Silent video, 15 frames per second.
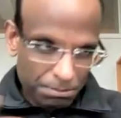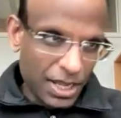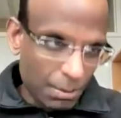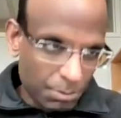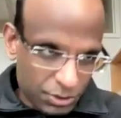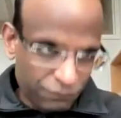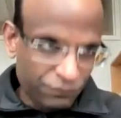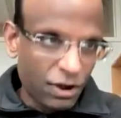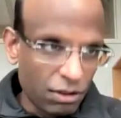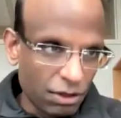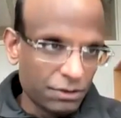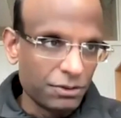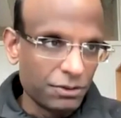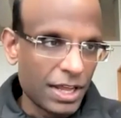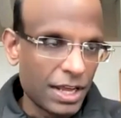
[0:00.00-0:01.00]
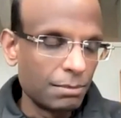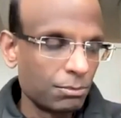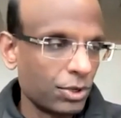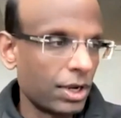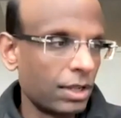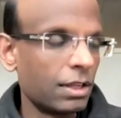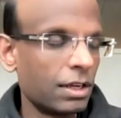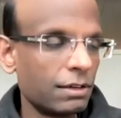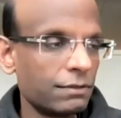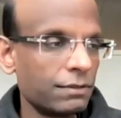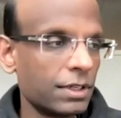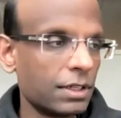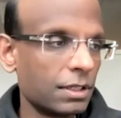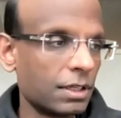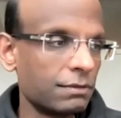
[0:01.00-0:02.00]
be able to fall under that umbrella
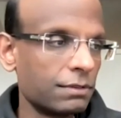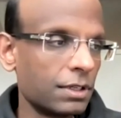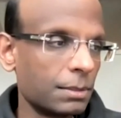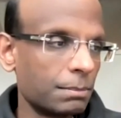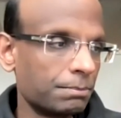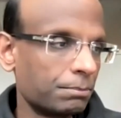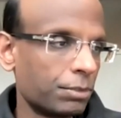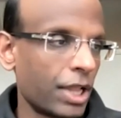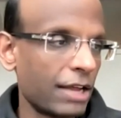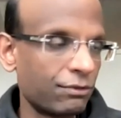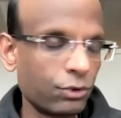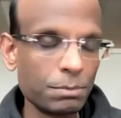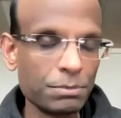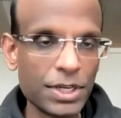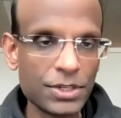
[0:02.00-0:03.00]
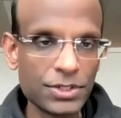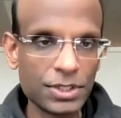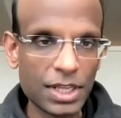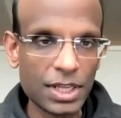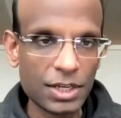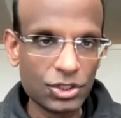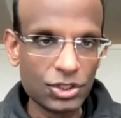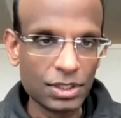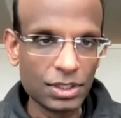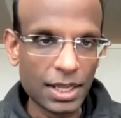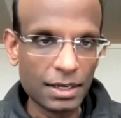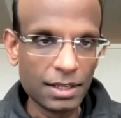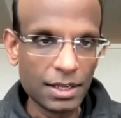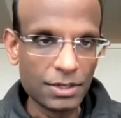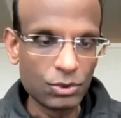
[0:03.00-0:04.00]
of a platform designation
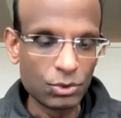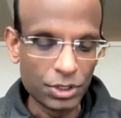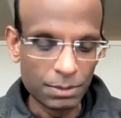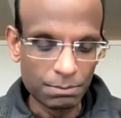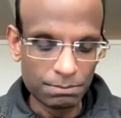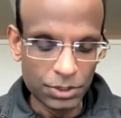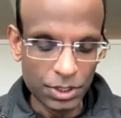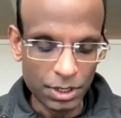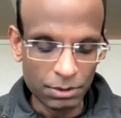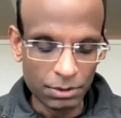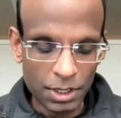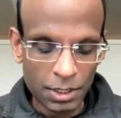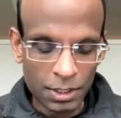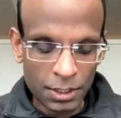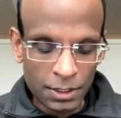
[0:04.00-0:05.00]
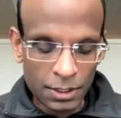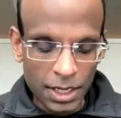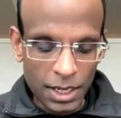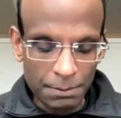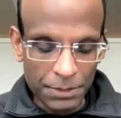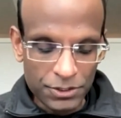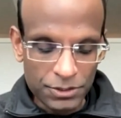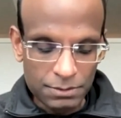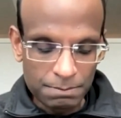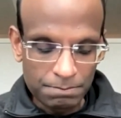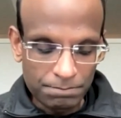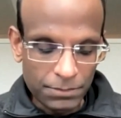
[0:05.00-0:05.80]
that has already, under